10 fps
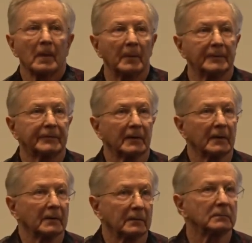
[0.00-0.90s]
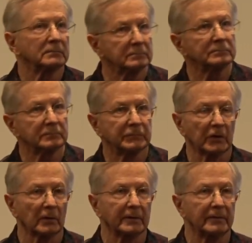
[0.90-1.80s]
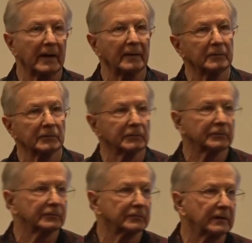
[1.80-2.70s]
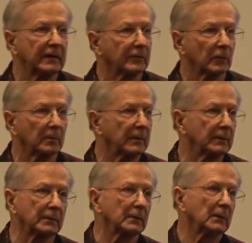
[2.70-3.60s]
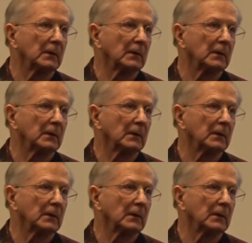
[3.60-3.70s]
But Charlie Daniels, Keith Urban,